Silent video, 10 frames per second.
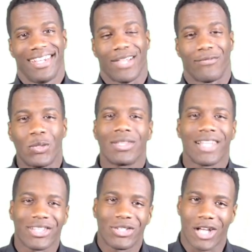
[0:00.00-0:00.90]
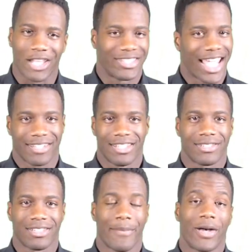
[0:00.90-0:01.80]
If you would like to contact
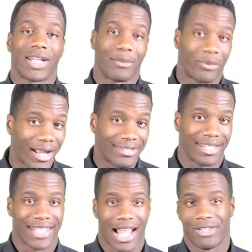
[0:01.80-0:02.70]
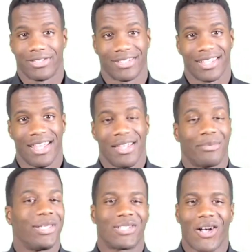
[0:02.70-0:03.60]
us about a pricing analysis,
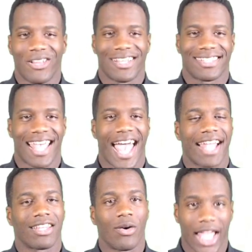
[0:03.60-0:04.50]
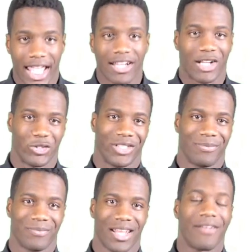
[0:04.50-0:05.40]
please call us at
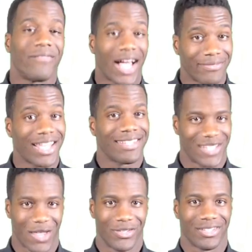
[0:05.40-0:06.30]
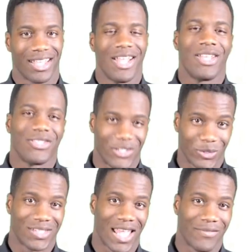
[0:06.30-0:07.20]

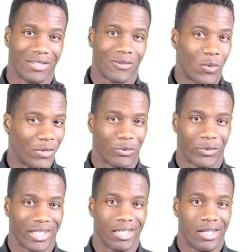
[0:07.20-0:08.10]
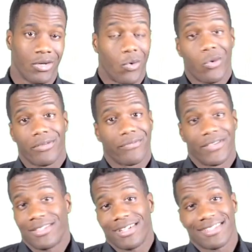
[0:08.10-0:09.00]
800-597-0713 or
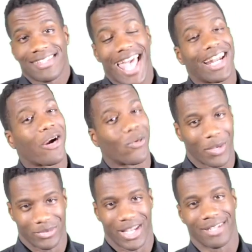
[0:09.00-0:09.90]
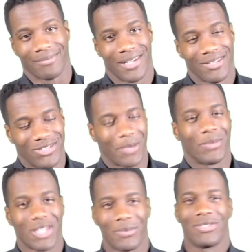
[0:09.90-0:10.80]
visit us at our website,
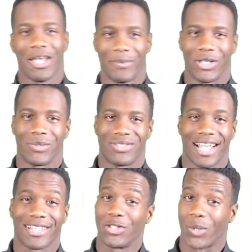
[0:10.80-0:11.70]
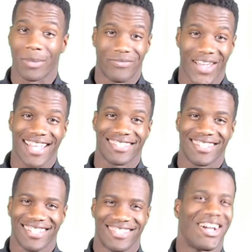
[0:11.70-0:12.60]

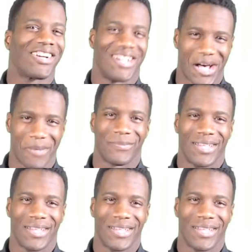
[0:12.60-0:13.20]
www.swipefast.com.